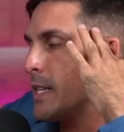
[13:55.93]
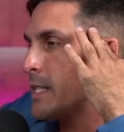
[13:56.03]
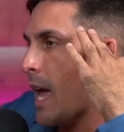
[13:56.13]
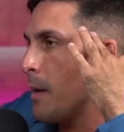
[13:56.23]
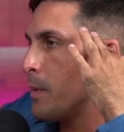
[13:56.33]

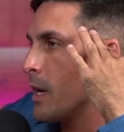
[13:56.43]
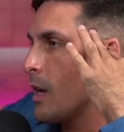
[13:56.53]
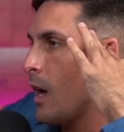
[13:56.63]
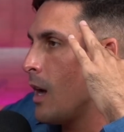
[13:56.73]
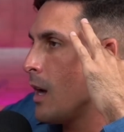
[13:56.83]
tapping
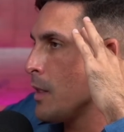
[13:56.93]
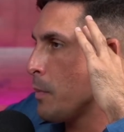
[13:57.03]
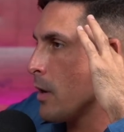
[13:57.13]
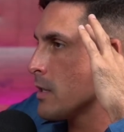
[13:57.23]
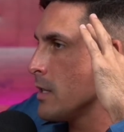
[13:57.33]
the
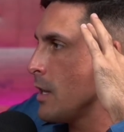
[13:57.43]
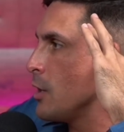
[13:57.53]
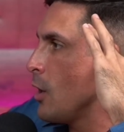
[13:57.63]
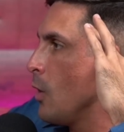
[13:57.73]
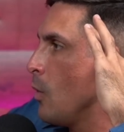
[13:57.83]
person that
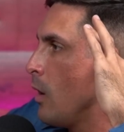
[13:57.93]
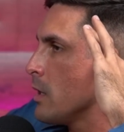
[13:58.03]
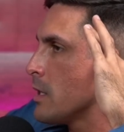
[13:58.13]
you don't want to